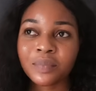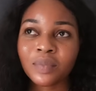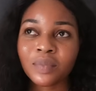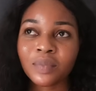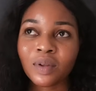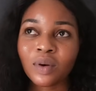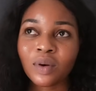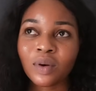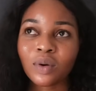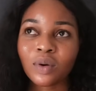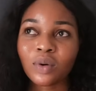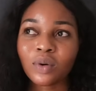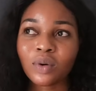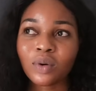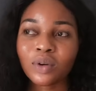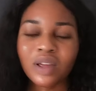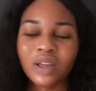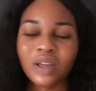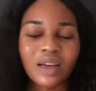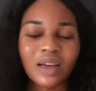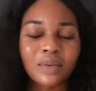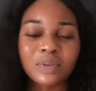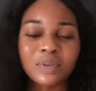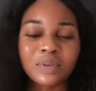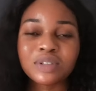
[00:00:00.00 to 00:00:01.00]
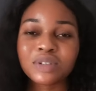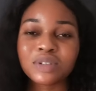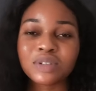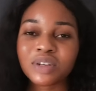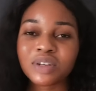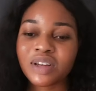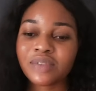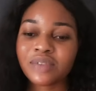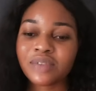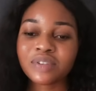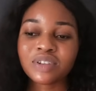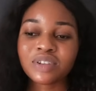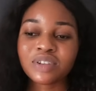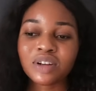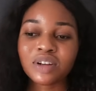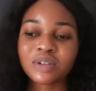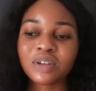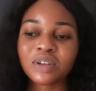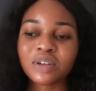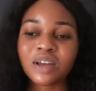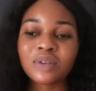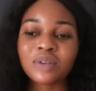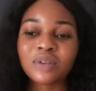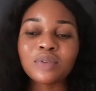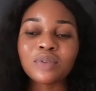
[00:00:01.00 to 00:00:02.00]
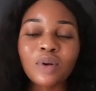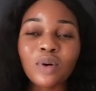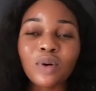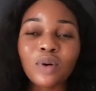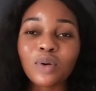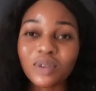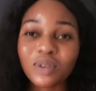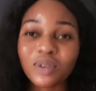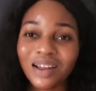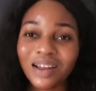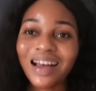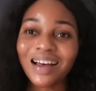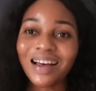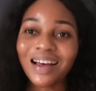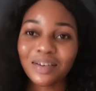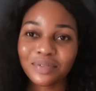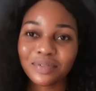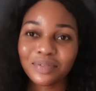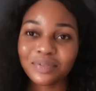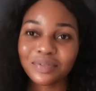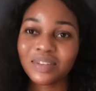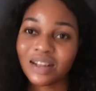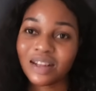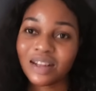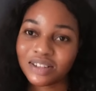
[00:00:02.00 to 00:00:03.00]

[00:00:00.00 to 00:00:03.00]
you cannot unhave